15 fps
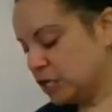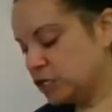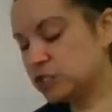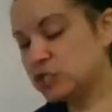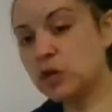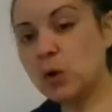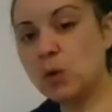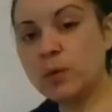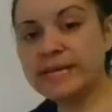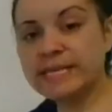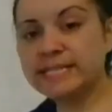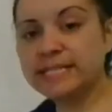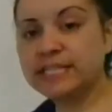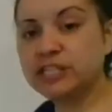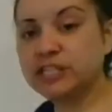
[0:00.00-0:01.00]
So we
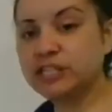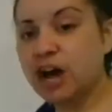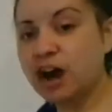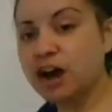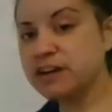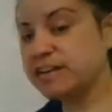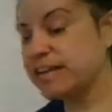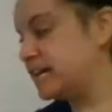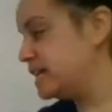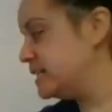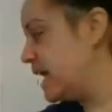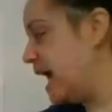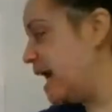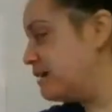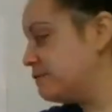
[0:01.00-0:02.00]
started
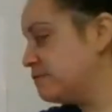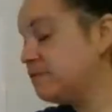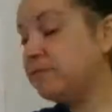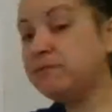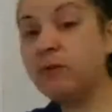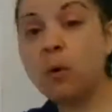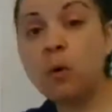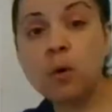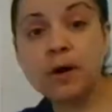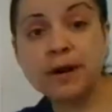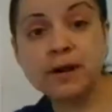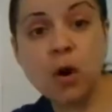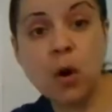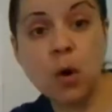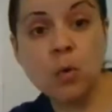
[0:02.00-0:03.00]
at
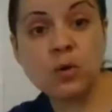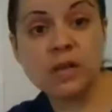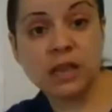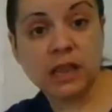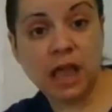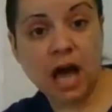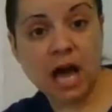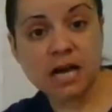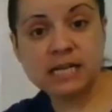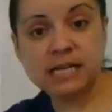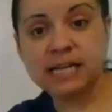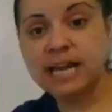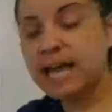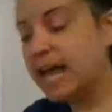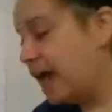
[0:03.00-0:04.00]
4 o'clock
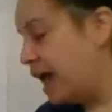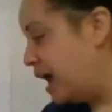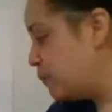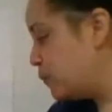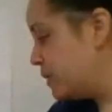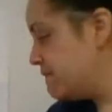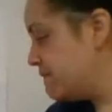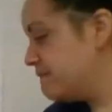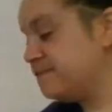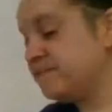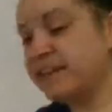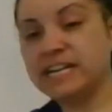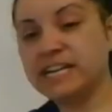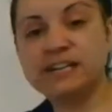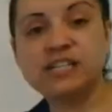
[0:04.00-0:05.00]
and we
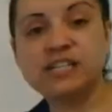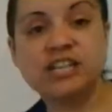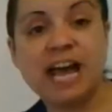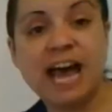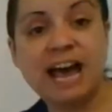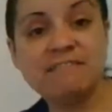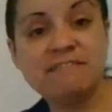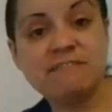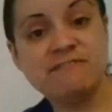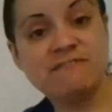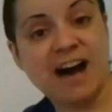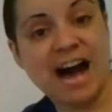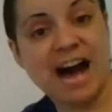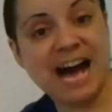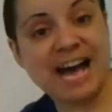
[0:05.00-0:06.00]
finish at
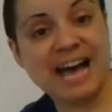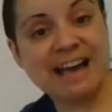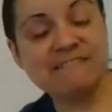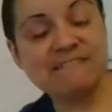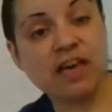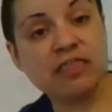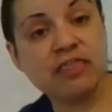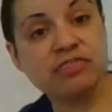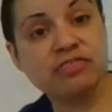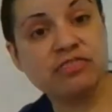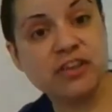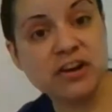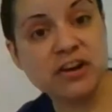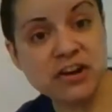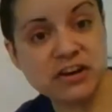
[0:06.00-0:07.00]

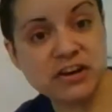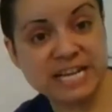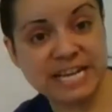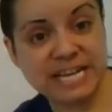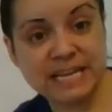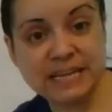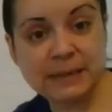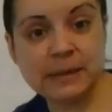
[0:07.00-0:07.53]
5:30.